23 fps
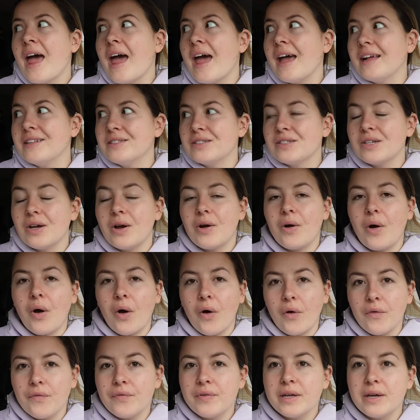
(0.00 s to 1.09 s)
And so
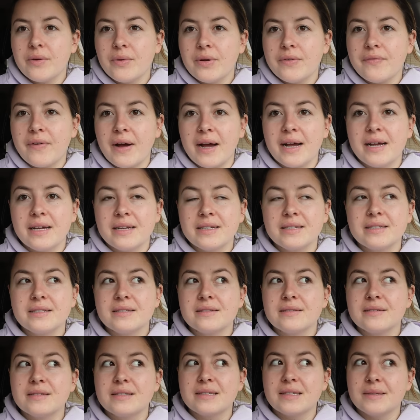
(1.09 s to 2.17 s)
hopefully we
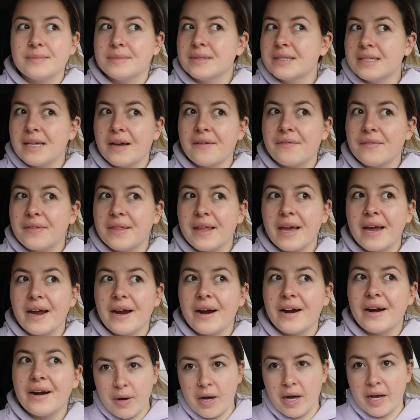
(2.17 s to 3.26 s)
find some stuff
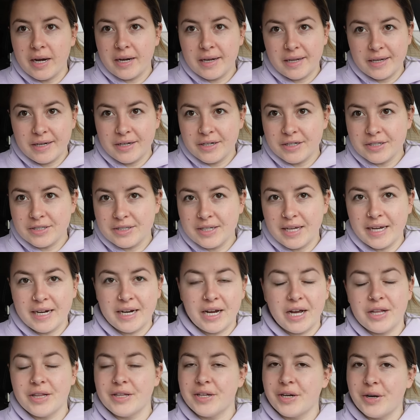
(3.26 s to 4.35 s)
there. But here's
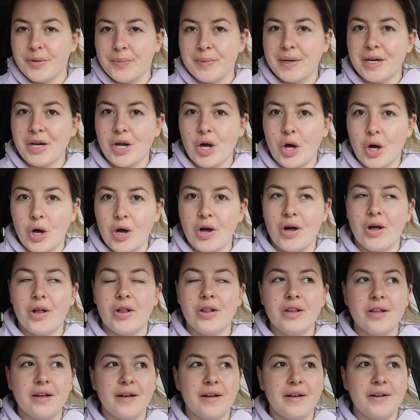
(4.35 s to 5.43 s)
like a little mini
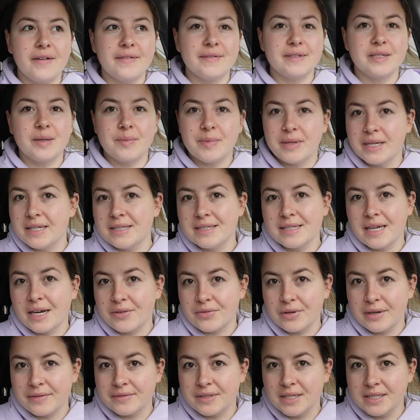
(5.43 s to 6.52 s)
haul of some things that I
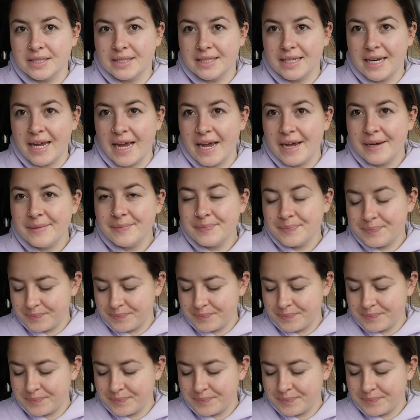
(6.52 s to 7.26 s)
thrifted today.